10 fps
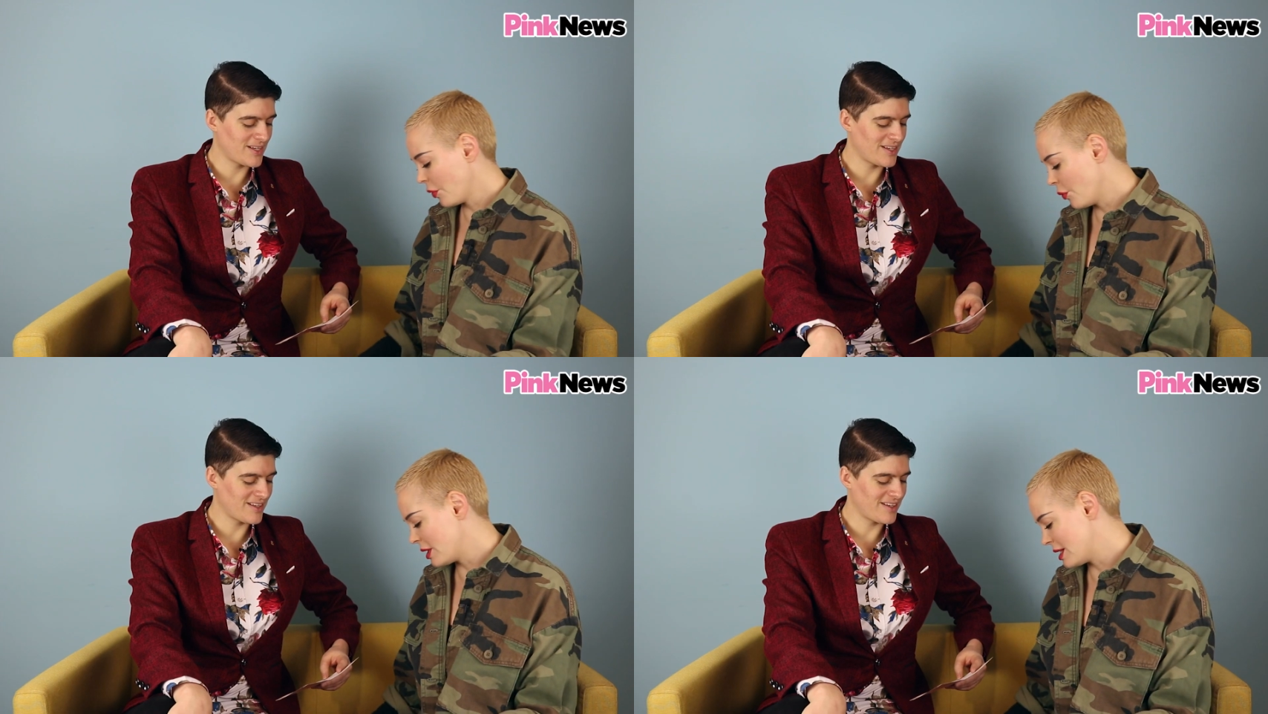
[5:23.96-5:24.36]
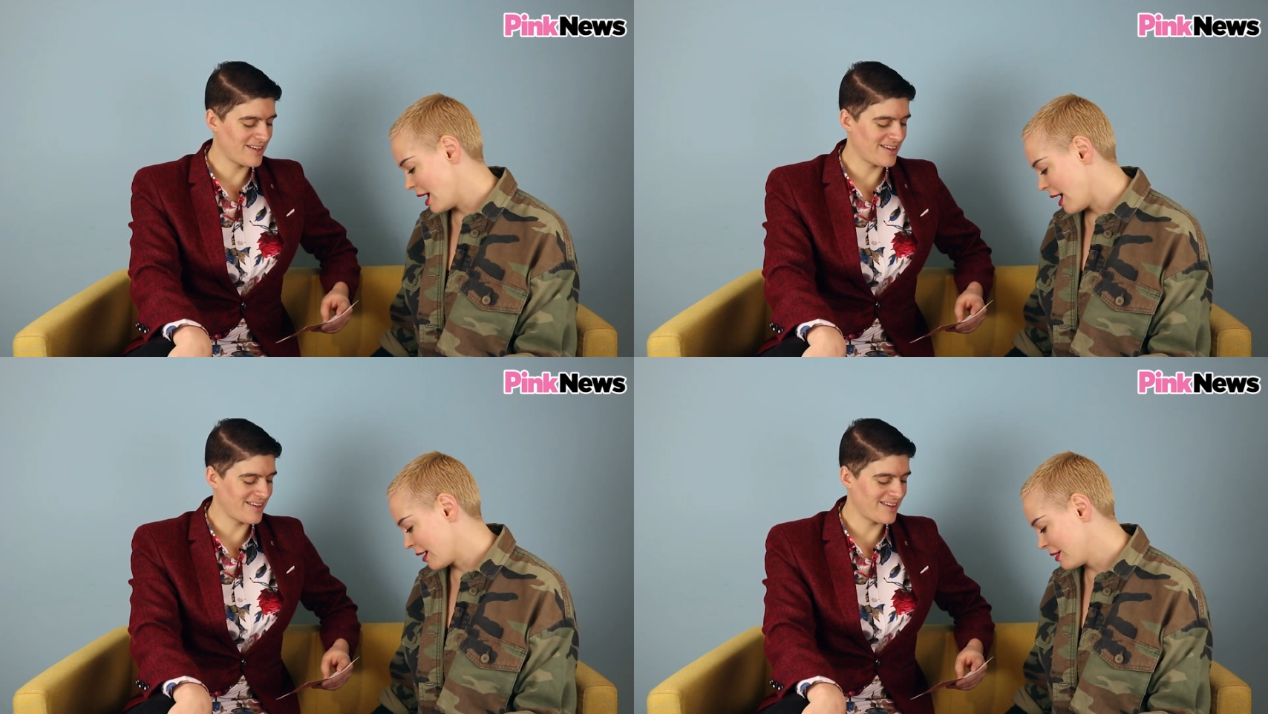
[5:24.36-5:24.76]
Speaker 1: What's
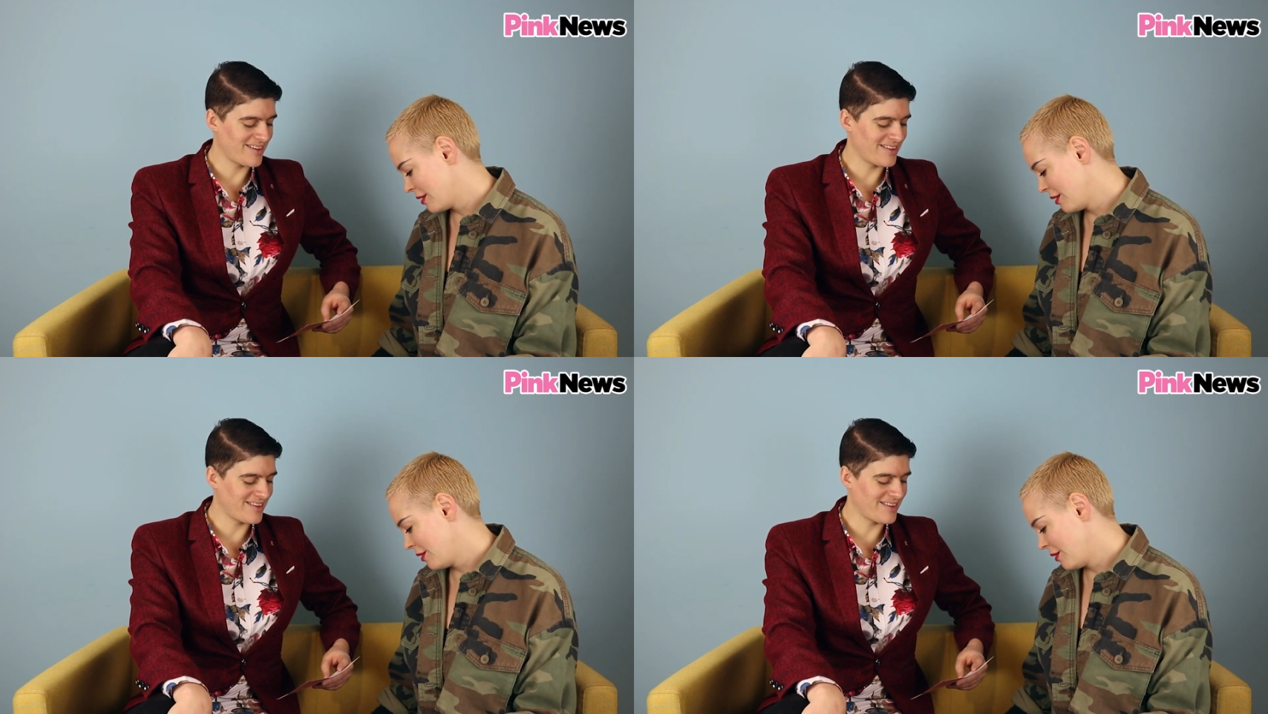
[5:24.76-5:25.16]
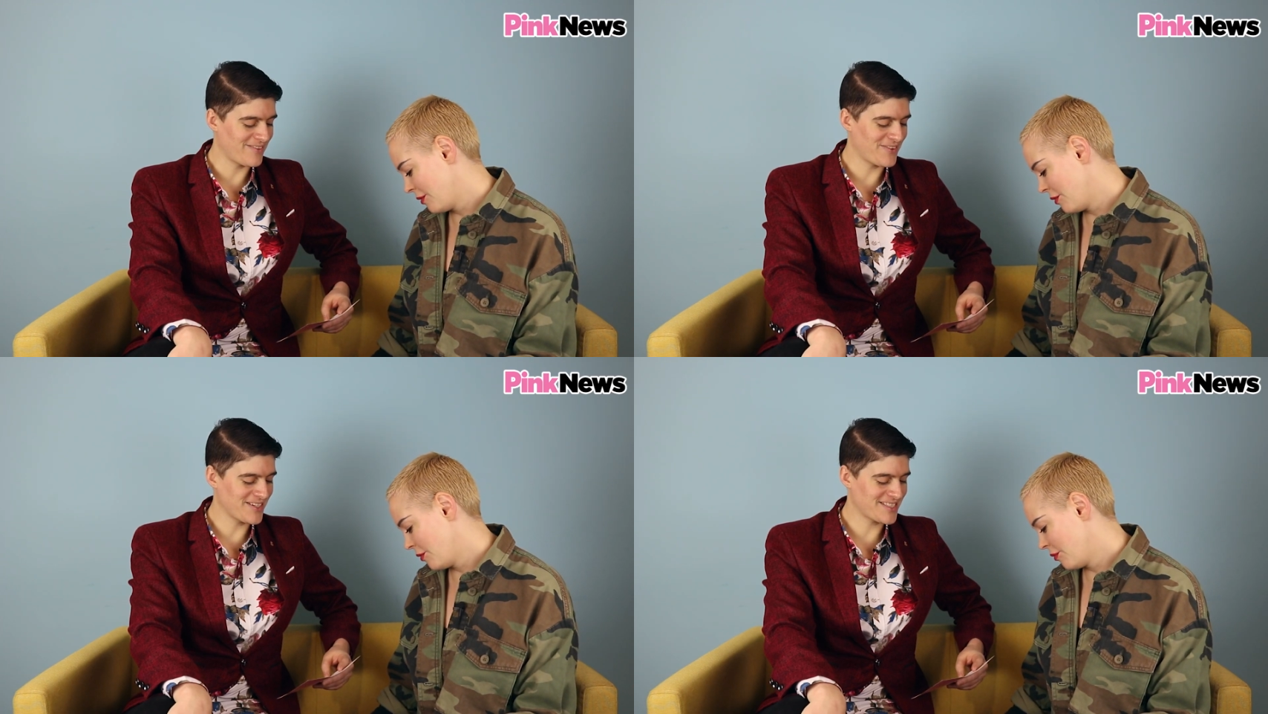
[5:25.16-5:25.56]
next?
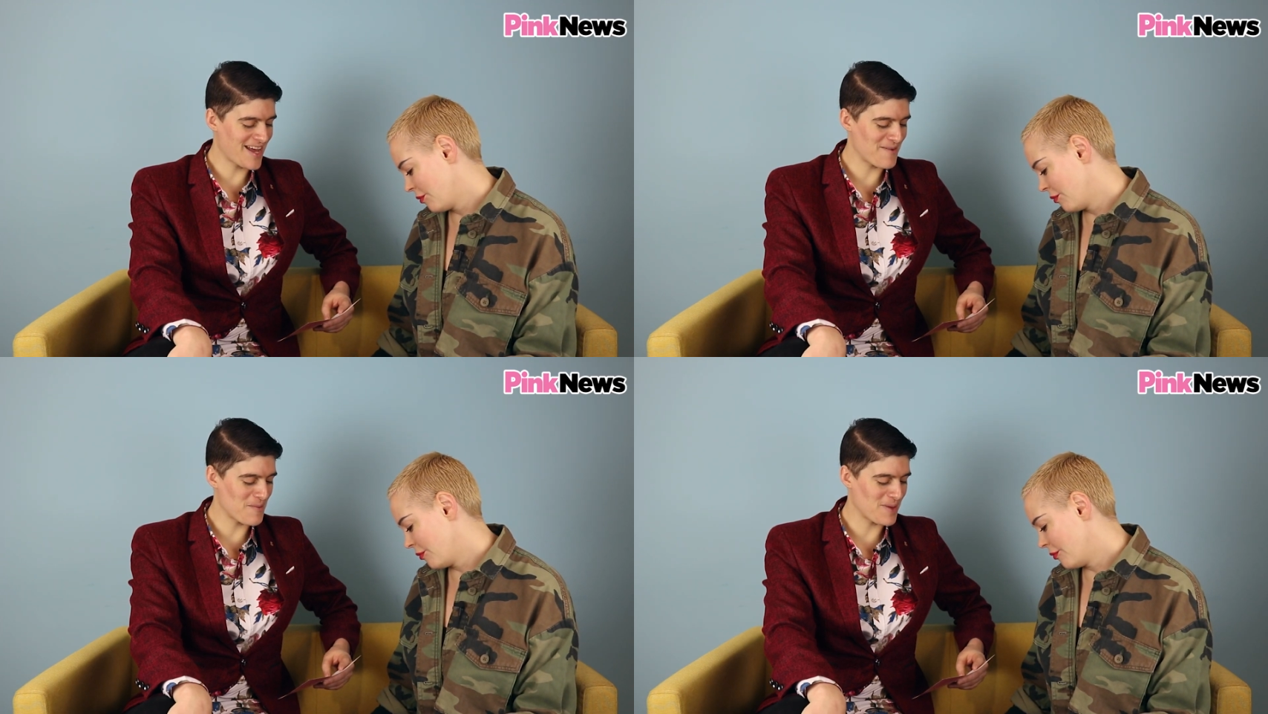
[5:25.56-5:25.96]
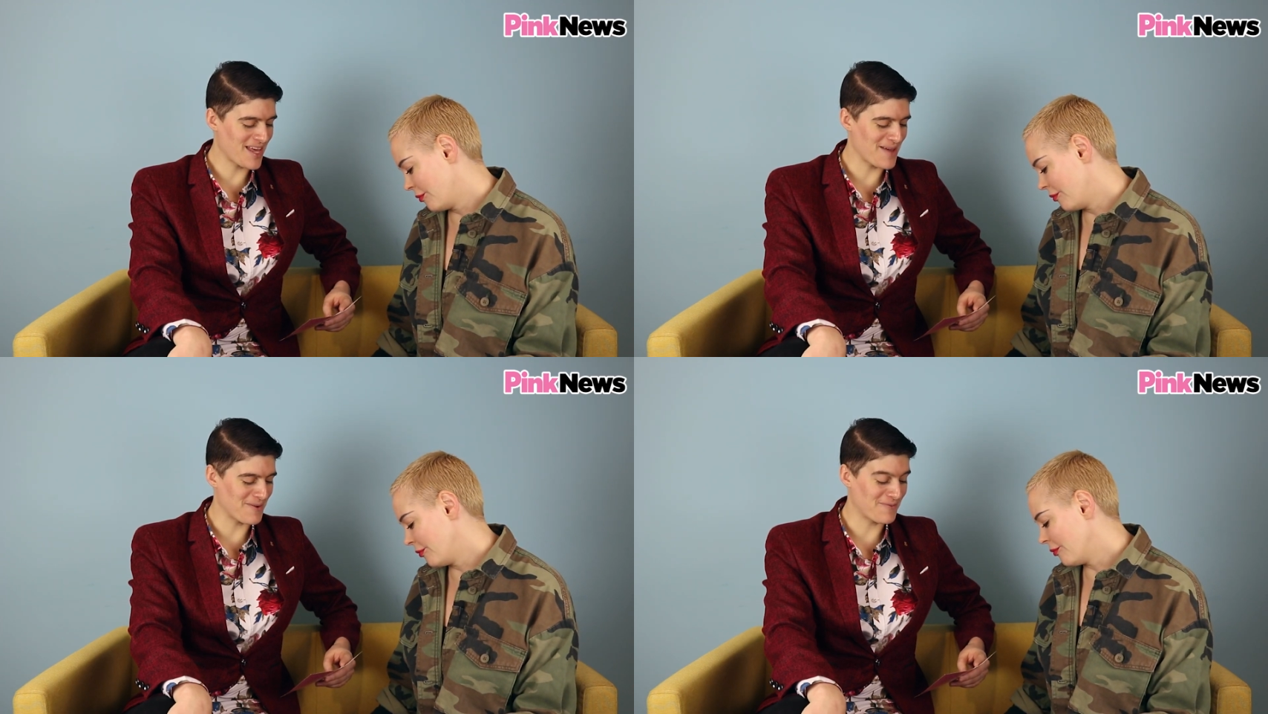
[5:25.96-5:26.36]
Speaker 2: The first time we
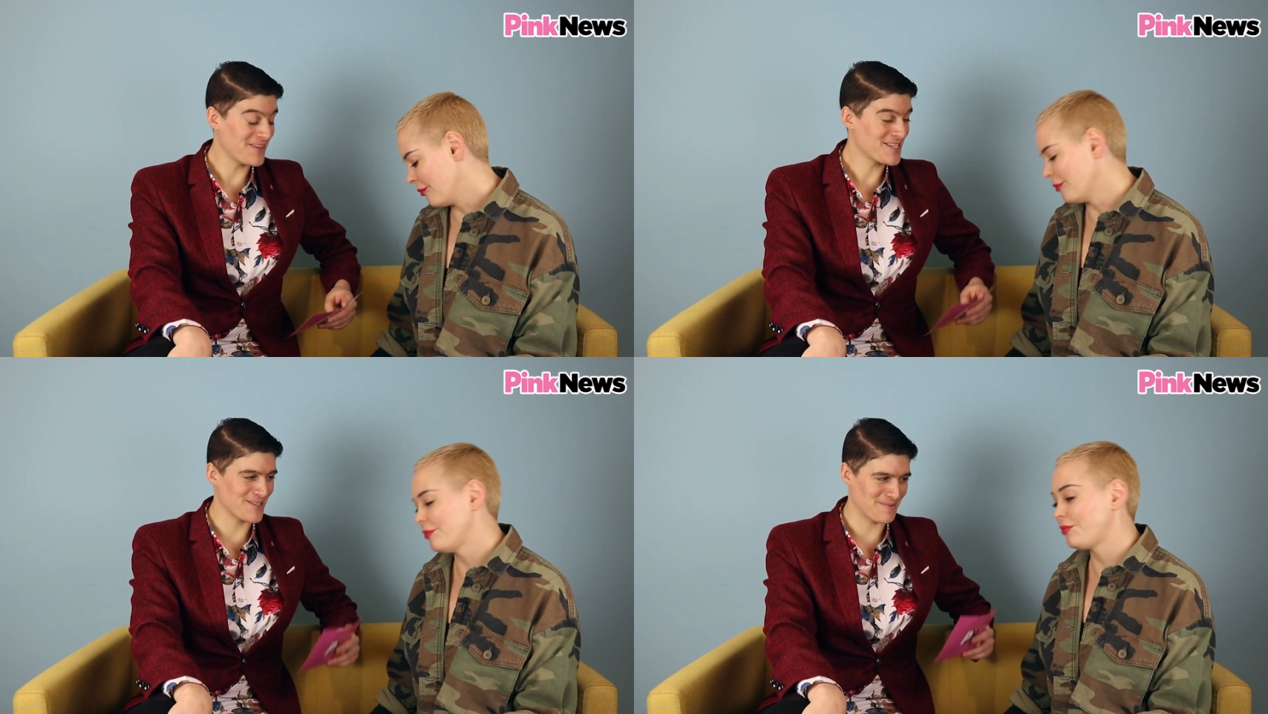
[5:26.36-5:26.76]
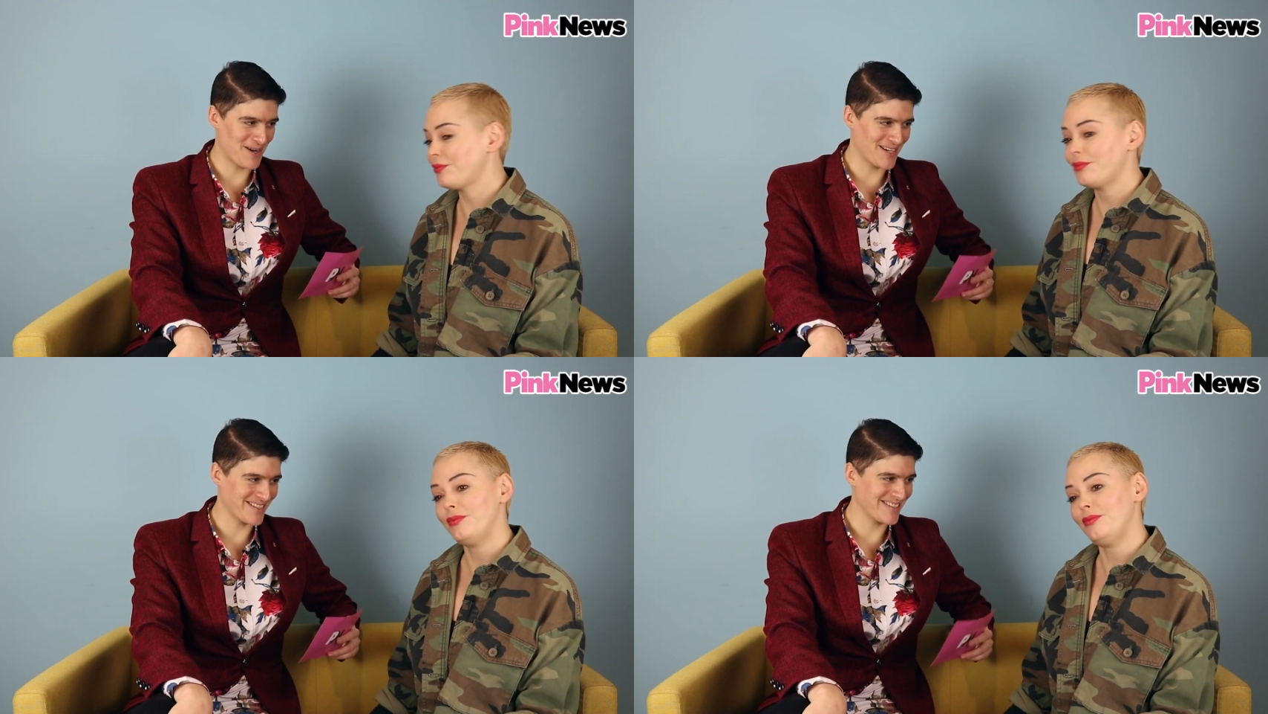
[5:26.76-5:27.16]
became official
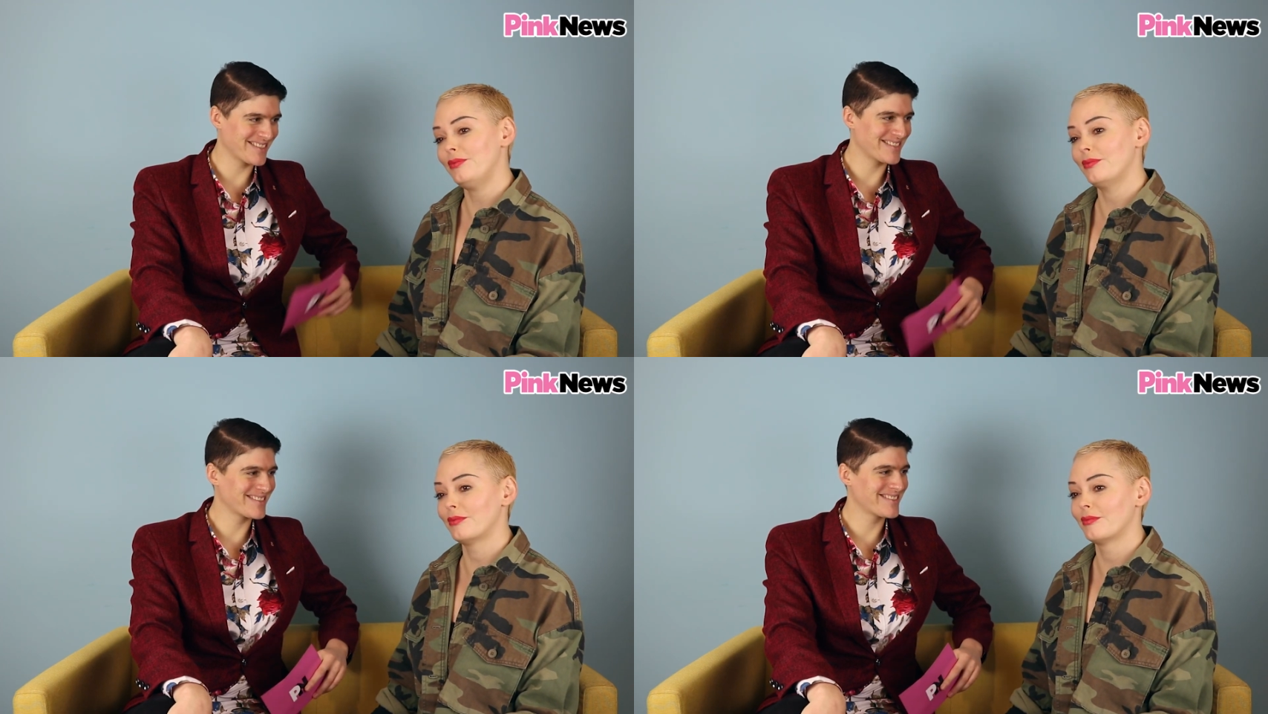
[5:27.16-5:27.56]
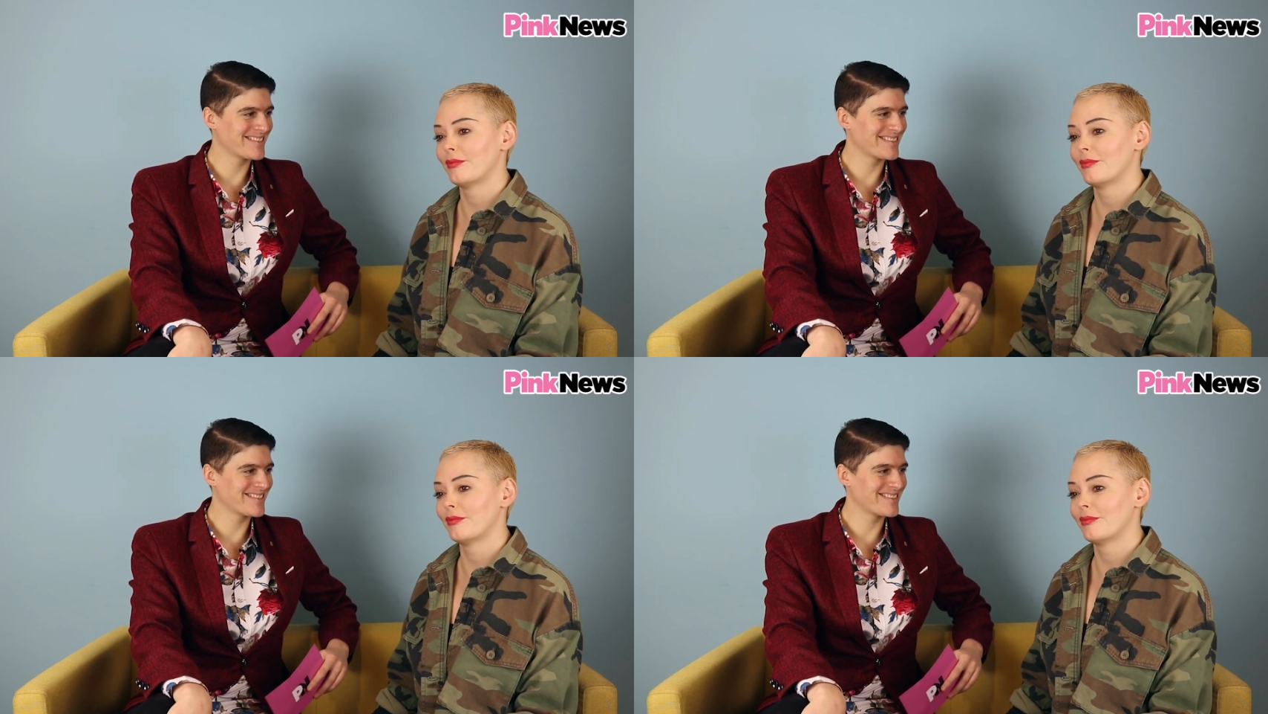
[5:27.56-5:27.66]
partners